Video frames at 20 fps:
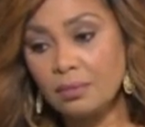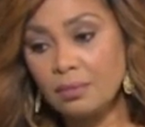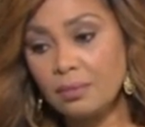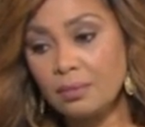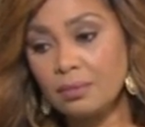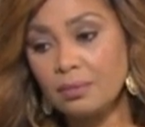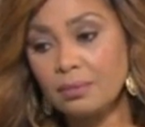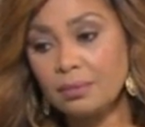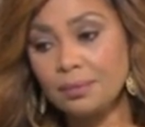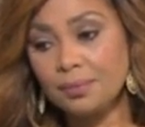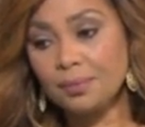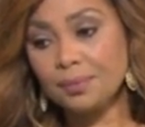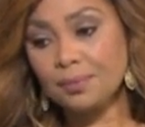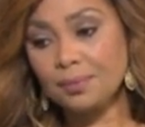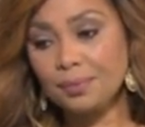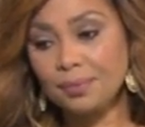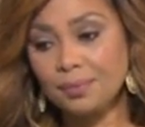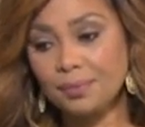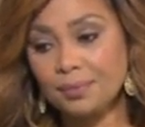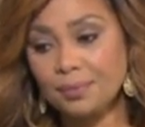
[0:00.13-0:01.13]

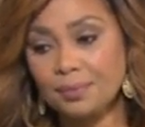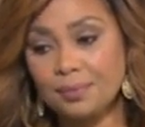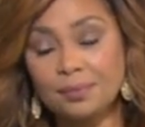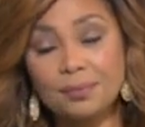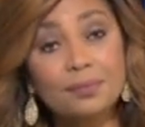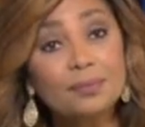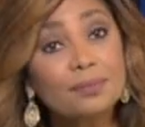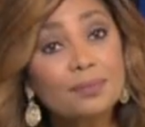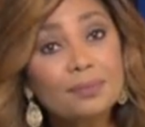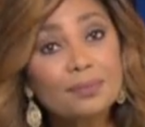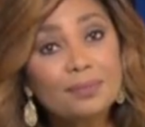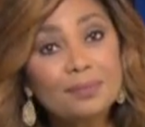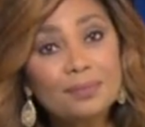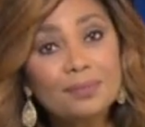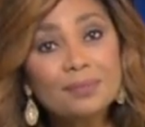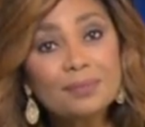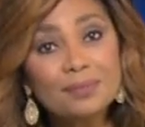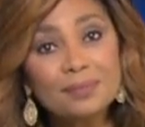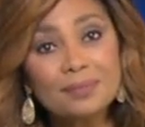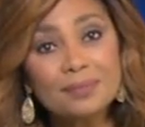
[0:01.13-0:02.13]

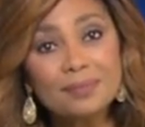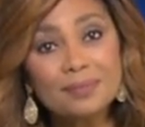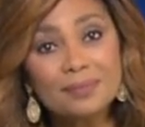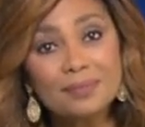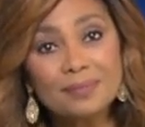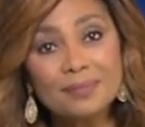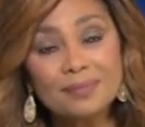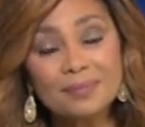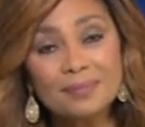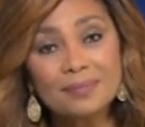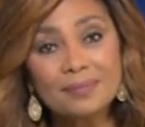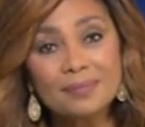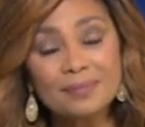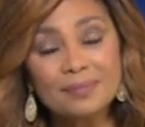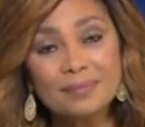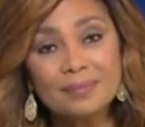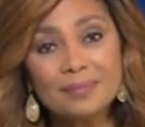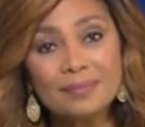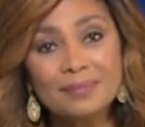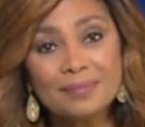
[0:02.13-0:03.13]

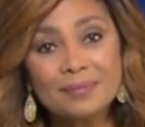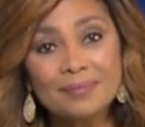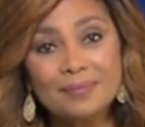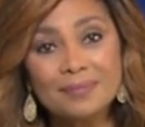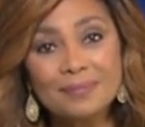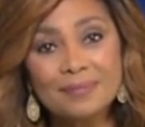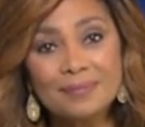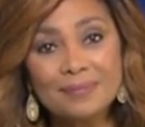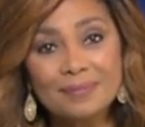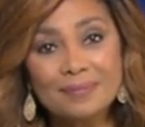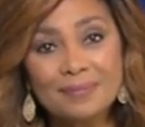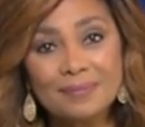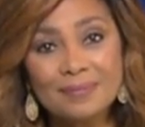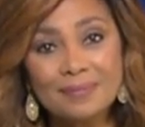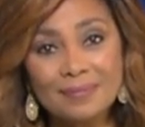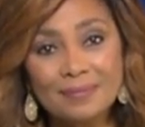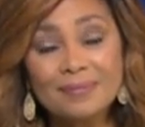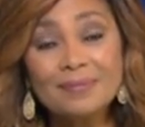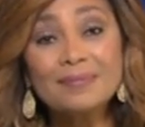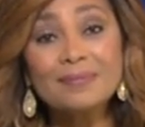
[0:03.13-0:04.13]

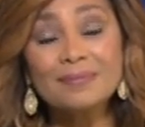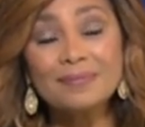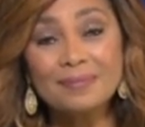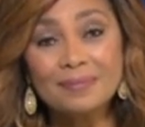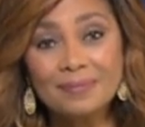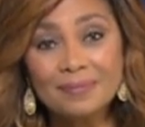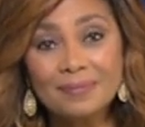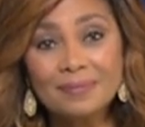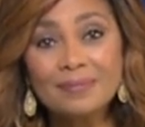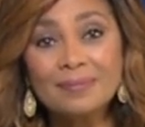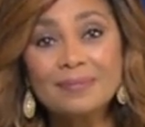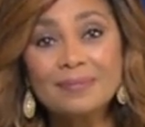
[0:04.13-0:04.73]
No words are spoken by the person on screen.